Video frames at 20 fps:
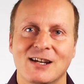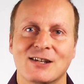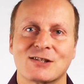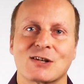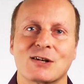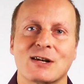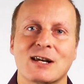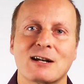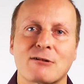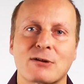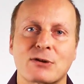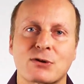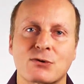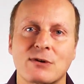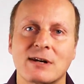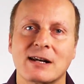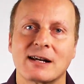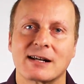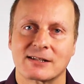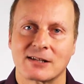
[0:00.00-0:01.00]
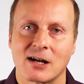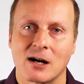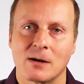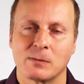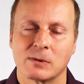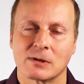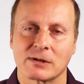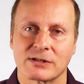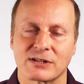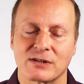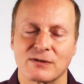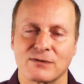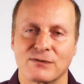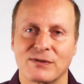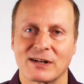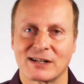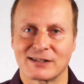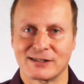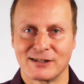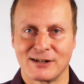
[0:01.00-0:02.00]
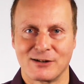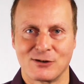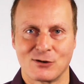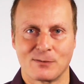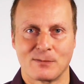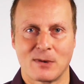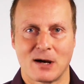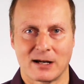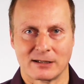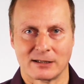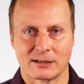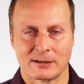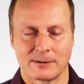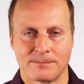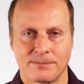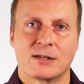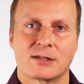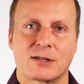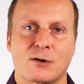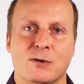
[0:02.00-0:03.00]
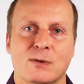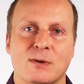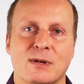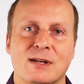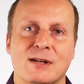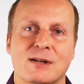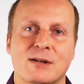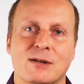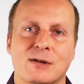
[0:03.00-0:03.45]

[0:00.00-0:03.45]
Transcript: So here are three examples to fix it in your mind. So